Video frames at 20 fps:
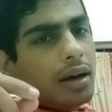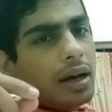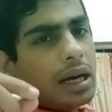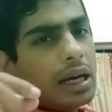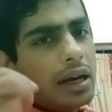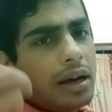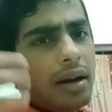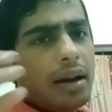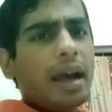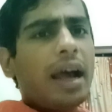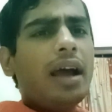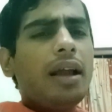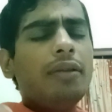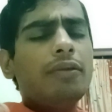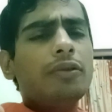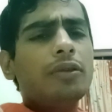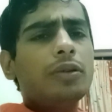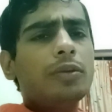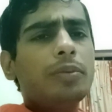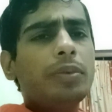a trial
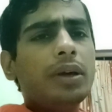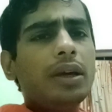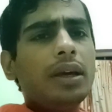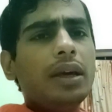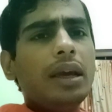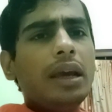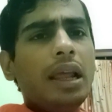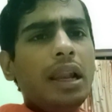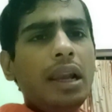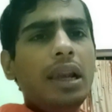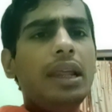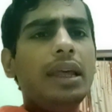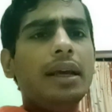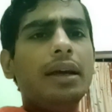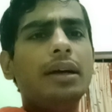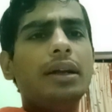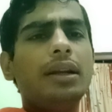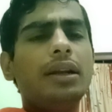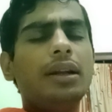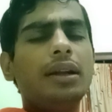would be
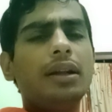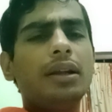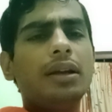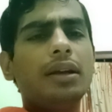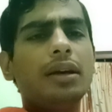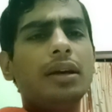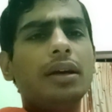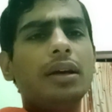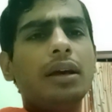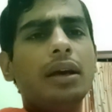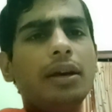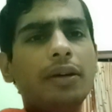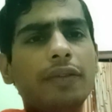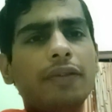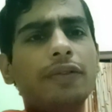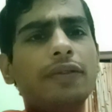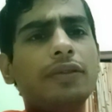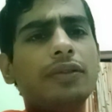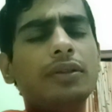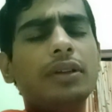illegal if
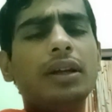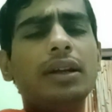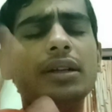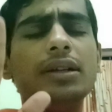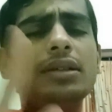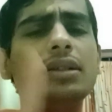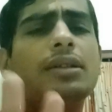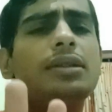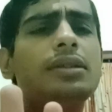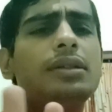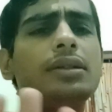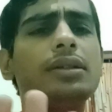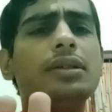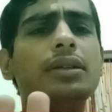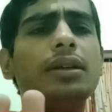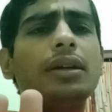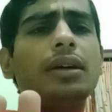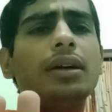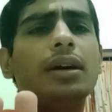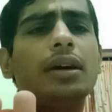the reasons
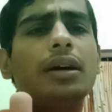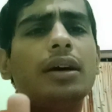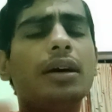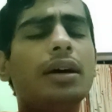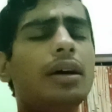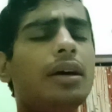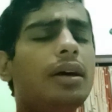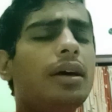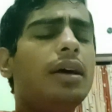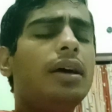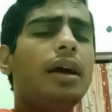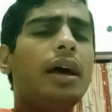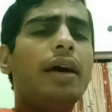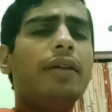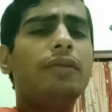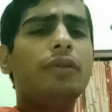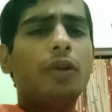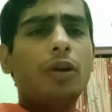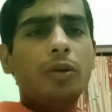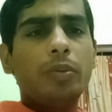
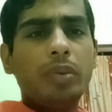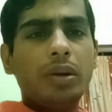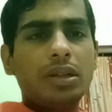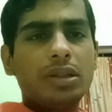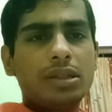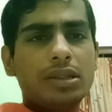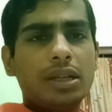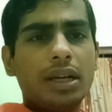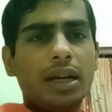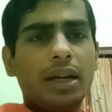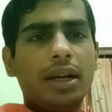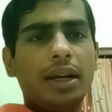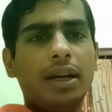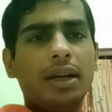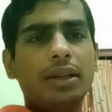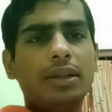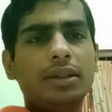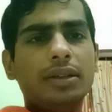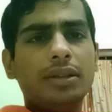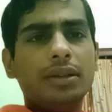have not been
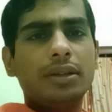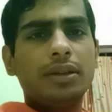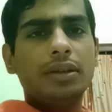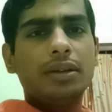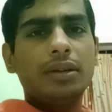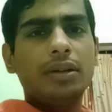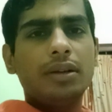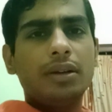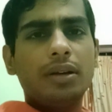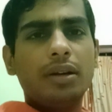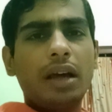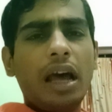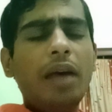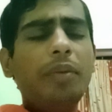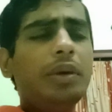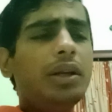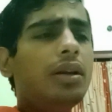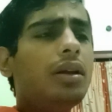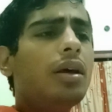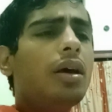stated. I
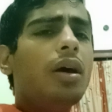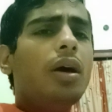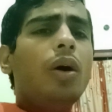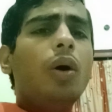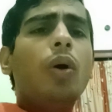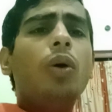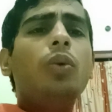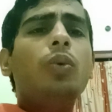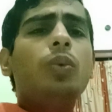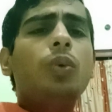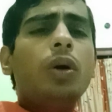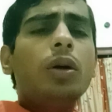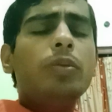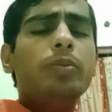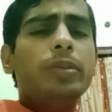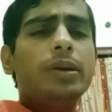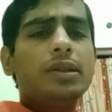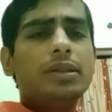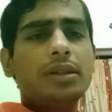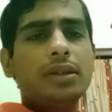mean, on
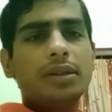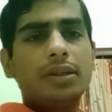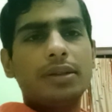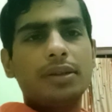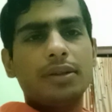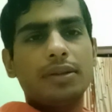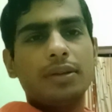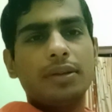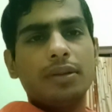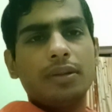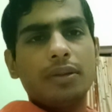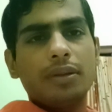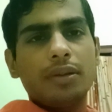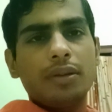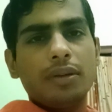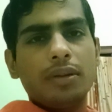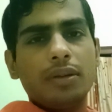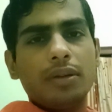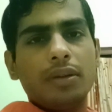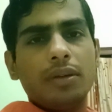what basis
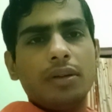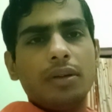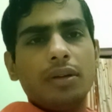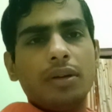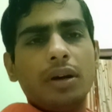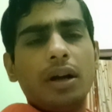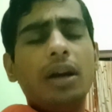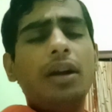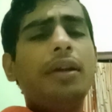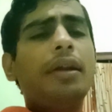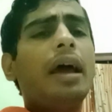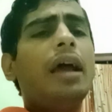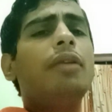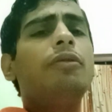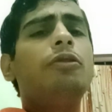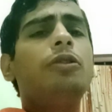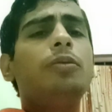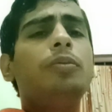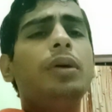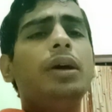a trial
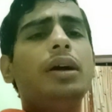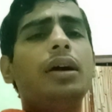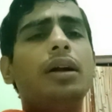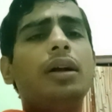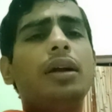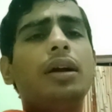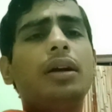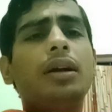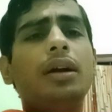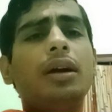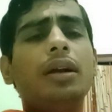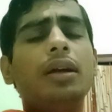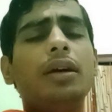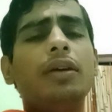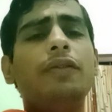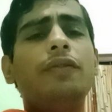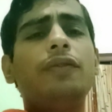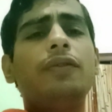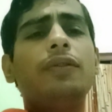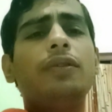would be conducted
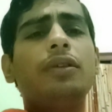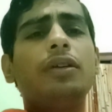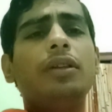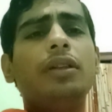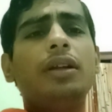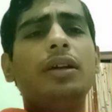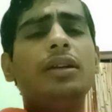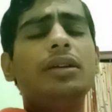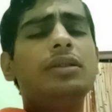if the